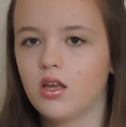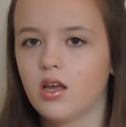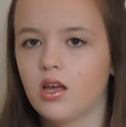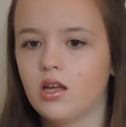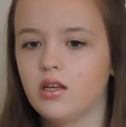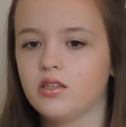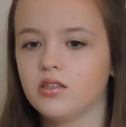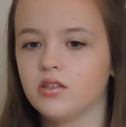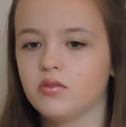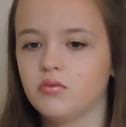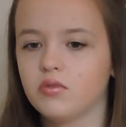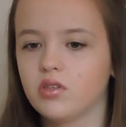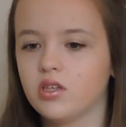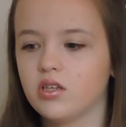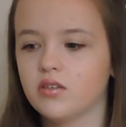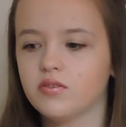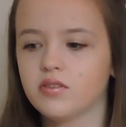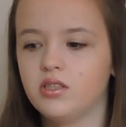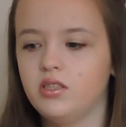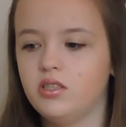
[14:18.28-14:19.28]
I don't think
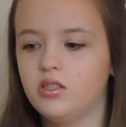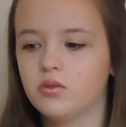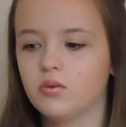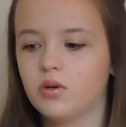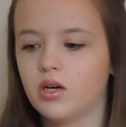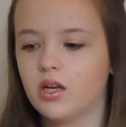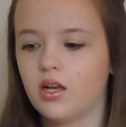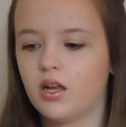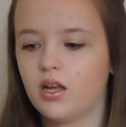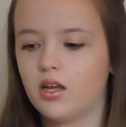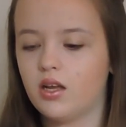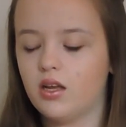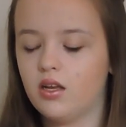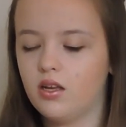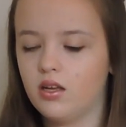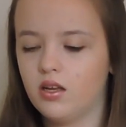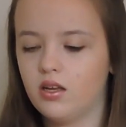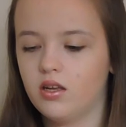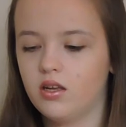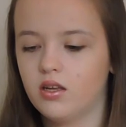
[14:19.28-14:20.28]
I've seen Twilight.
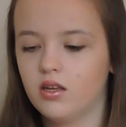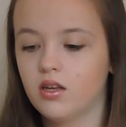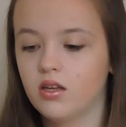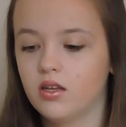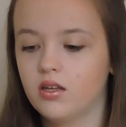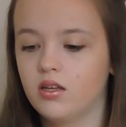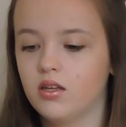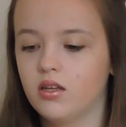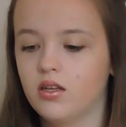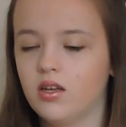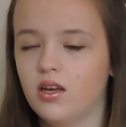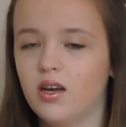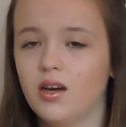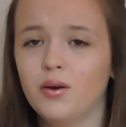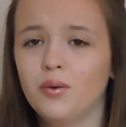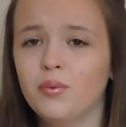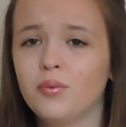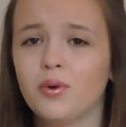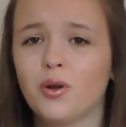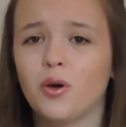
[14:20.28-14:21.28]
I
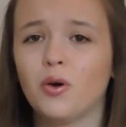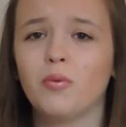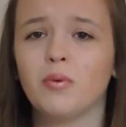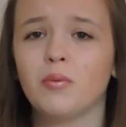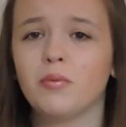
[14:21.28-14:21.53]
don't know,